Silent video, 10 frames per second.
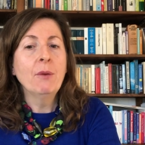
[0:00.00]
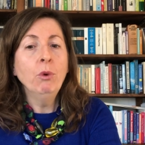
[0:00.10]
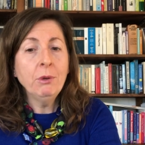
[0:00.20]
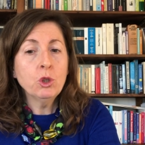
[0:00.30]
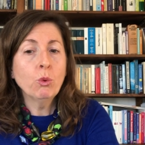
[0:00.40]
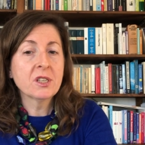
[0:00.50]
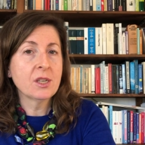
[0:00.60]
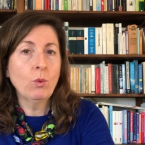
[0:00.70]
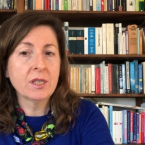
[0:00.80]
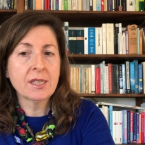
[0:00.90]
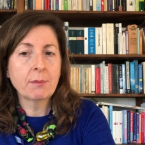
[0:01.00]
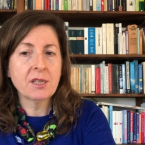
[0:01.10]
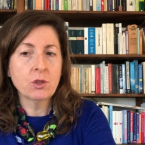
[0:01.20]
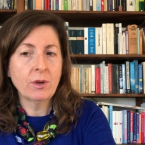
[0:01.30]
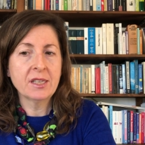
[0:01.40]
moving towards a one
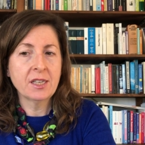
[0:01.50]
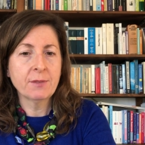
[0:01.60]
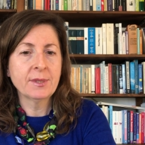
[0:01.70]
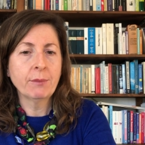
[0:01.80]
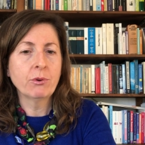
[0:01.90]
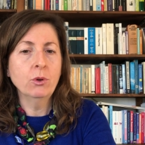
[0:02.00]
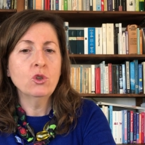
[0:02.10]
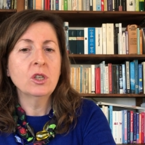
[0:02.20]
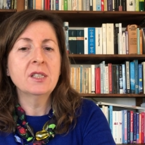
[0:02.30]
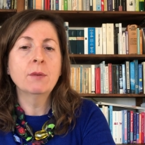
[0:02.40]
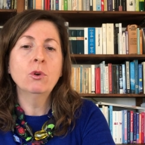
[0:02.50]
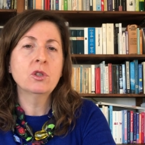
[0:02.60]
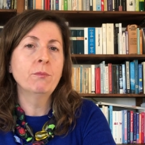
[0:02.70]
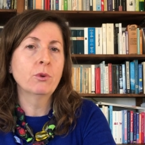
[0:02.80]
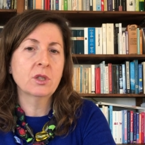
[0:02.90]
substance, one assessment approach is the most
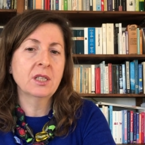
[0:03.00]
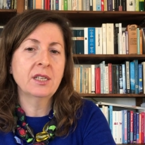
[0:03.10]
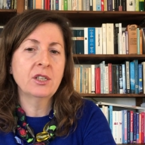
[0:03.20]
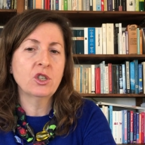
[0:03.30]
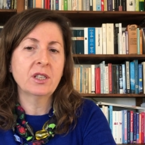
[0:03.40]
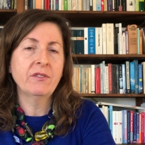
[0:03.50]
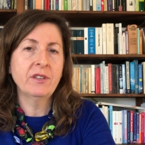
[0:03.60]
important initiative